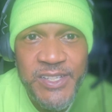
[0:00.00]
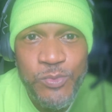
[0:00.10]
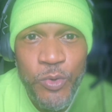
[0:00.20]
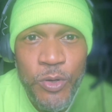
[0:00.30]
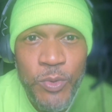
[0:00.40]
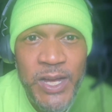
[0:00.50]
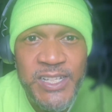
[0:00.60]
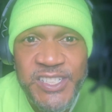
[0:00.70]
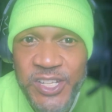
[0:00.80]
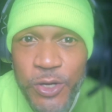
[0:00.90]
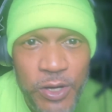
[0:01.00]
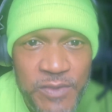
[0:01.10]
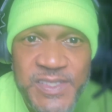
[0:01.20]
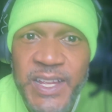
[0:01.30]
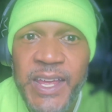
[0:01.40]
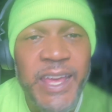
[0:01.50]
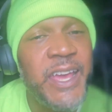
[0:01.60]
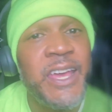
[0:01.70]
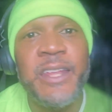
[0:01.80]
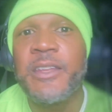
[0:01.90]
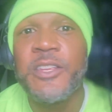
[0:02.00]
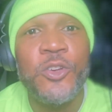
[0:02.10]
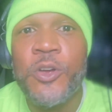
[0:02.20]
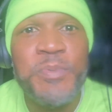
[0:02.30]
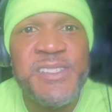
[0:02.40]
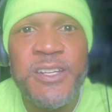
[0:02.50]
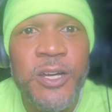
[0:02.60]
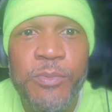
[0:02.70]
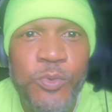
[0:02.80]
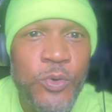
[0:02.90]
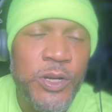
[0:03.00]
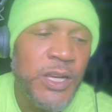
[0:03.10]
worldwide tariffs, and Europe is in an uproar.